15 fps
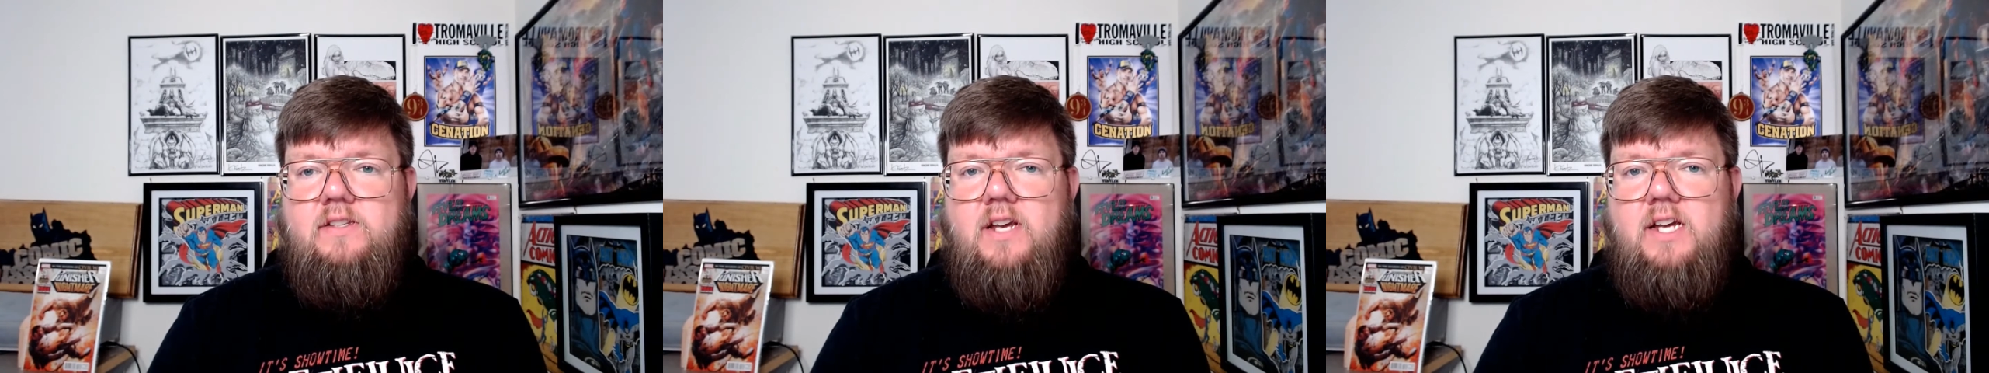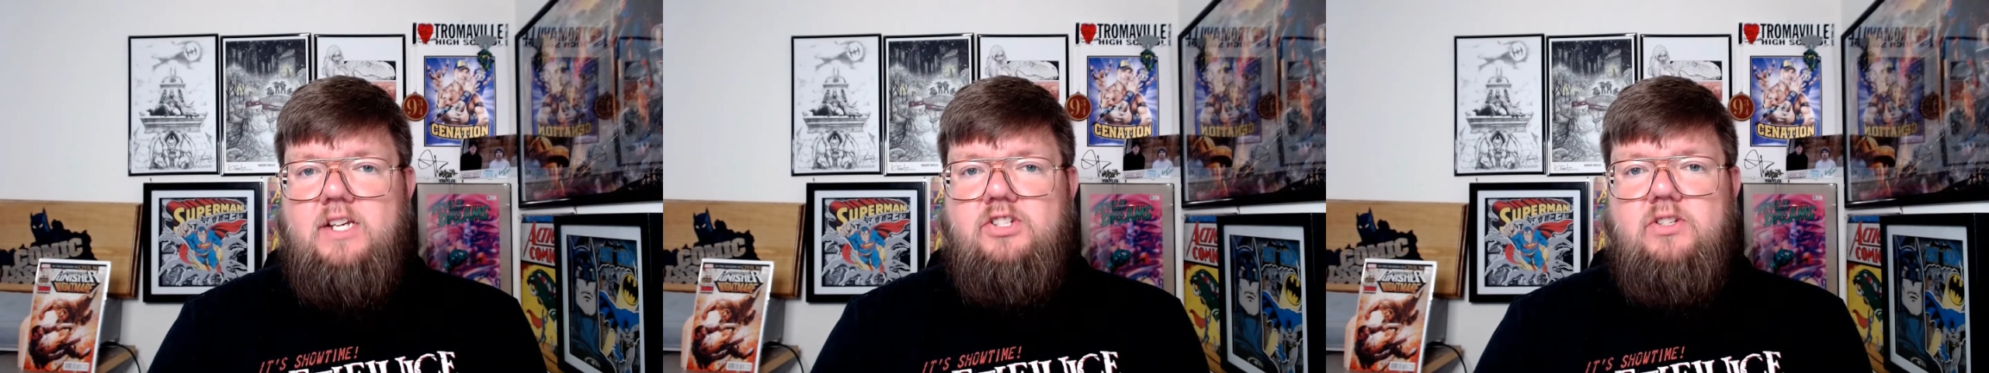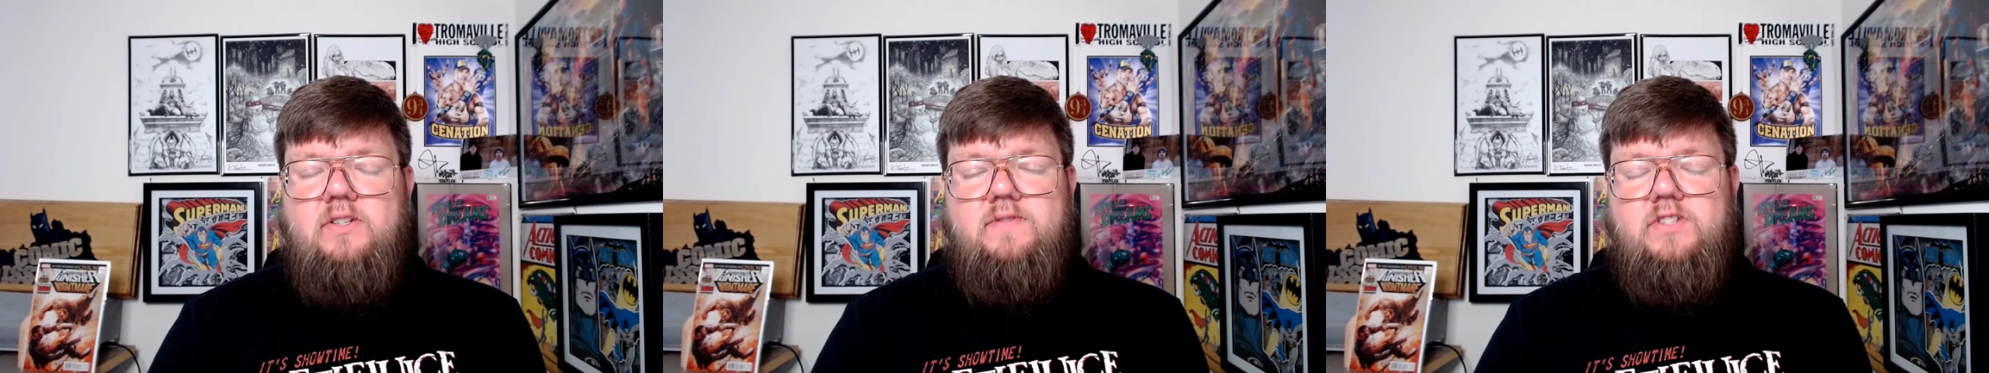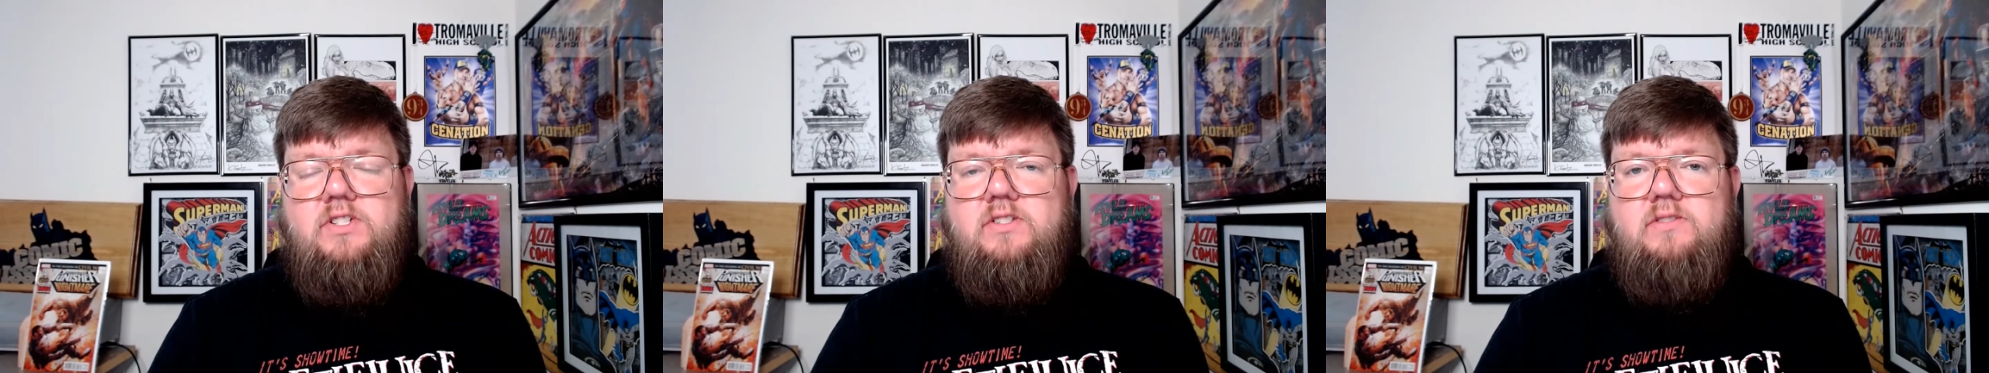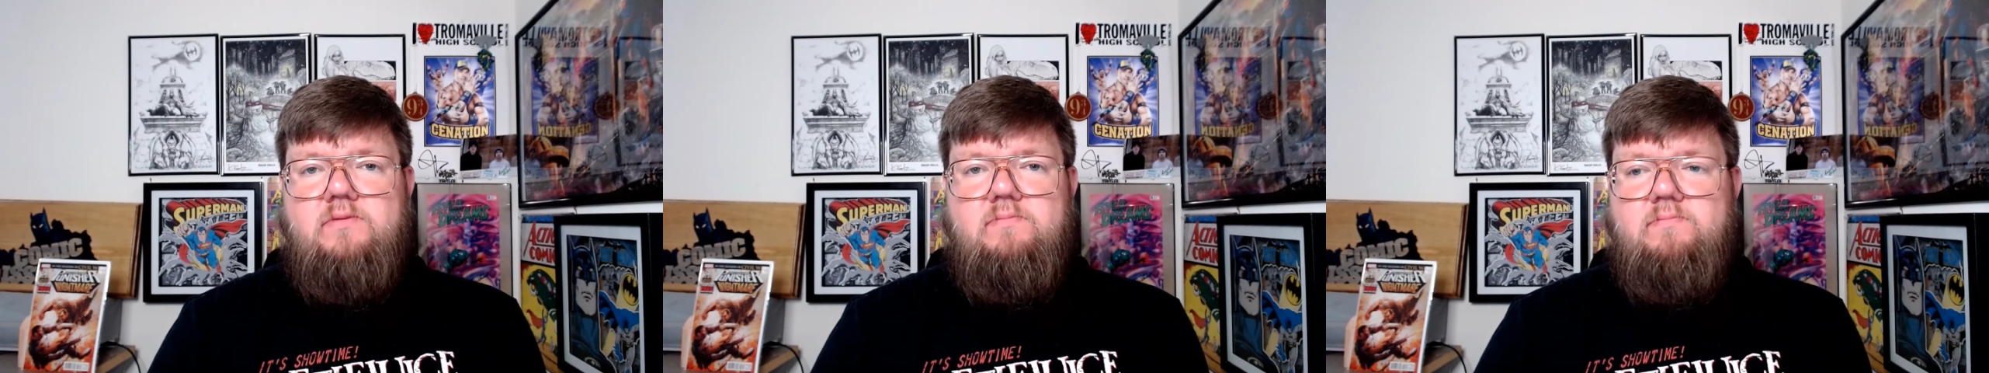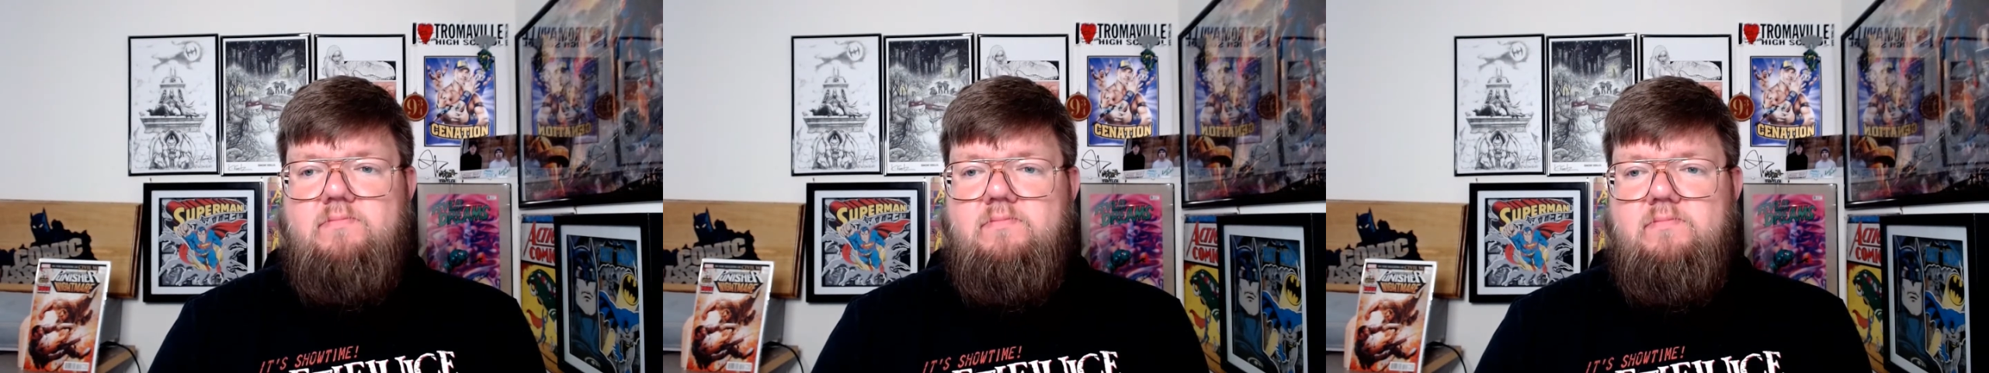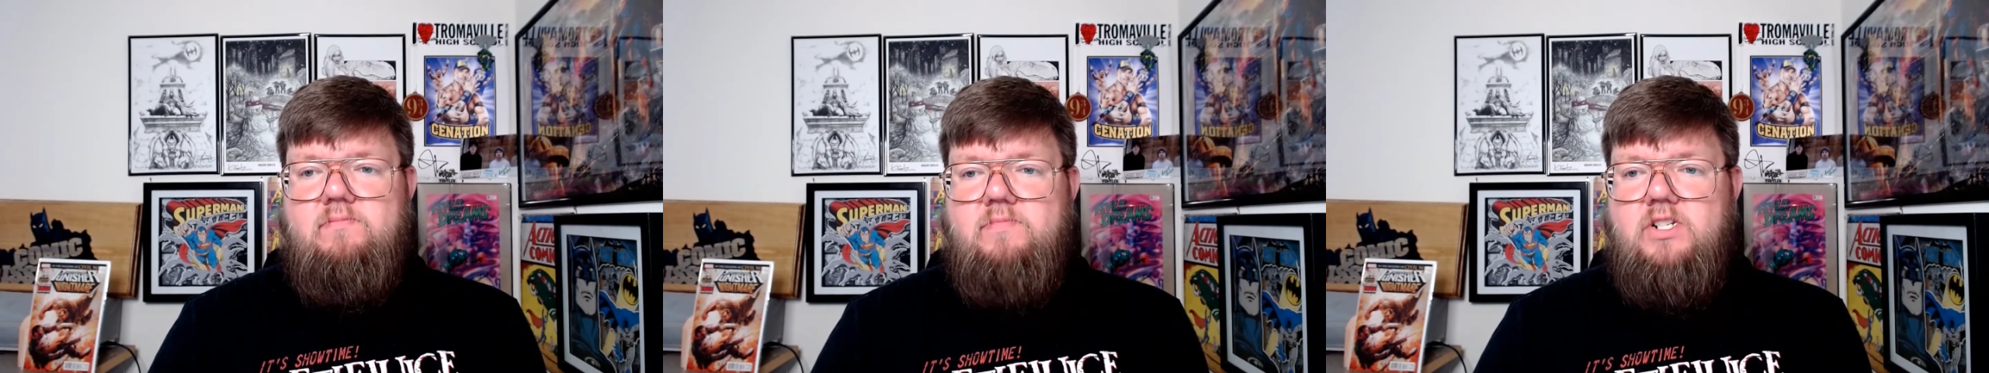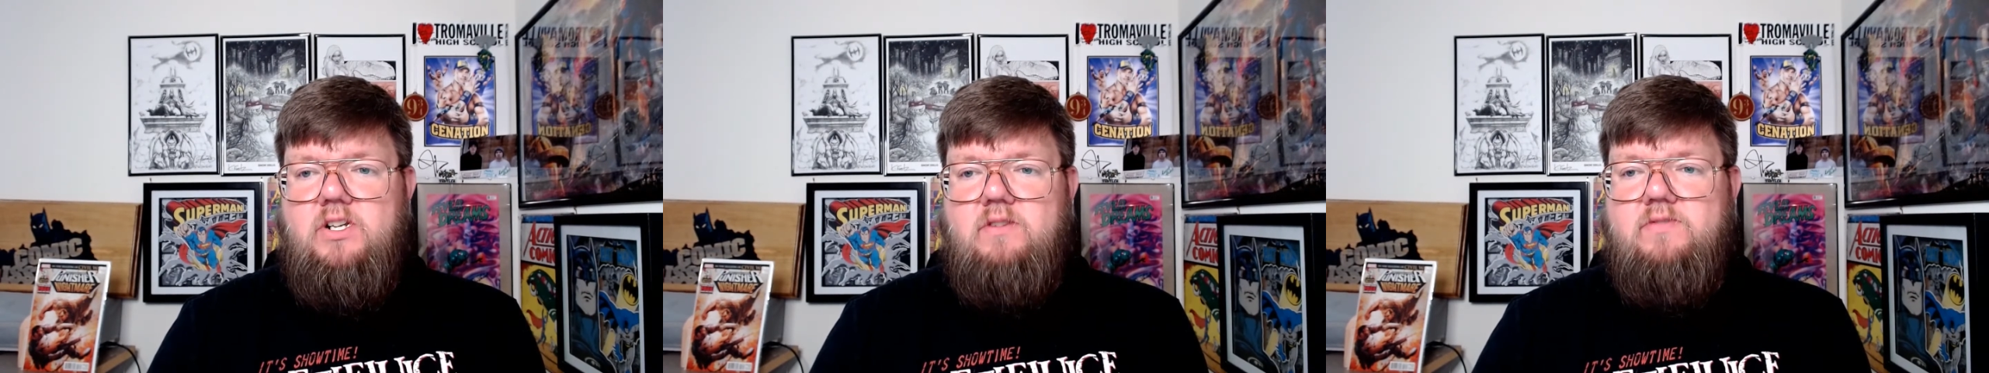I should have just, you know,